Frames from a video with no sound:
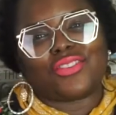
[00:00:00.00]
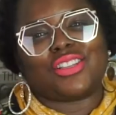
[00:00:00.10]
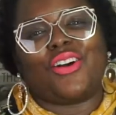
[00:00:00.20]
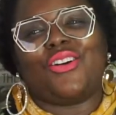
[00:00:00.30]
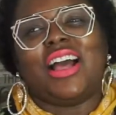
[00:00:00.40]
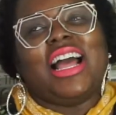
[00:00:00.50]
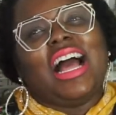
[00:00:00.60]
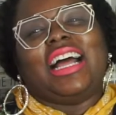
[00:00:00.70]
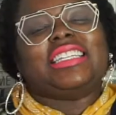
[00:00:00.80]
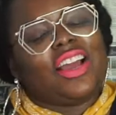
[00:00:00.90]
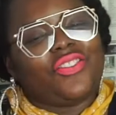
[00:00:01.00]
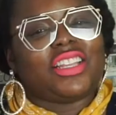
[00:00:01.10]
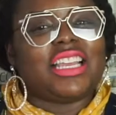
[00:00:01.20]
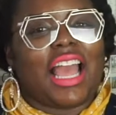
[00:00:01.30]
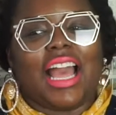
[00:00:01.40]
So I
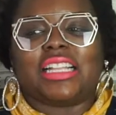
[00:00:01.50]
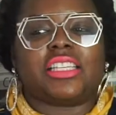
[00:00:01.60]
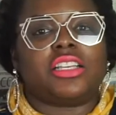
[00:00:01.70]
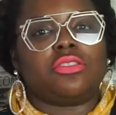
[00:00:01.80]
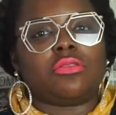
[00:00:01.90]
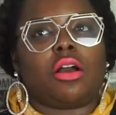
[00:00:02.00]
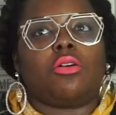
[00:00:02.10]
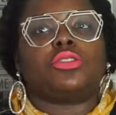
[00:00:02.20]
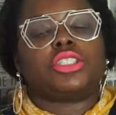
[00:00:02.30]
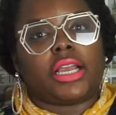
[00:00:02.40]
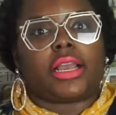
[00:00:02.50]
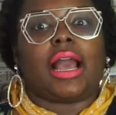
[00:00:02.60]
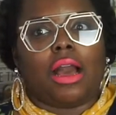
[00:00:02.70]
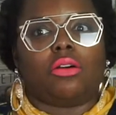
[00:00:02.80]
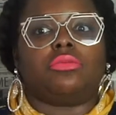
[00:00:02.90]
definitely had to, you know, check
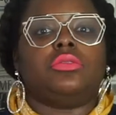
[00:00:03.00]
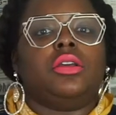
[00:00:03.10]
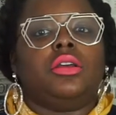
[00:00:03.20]
out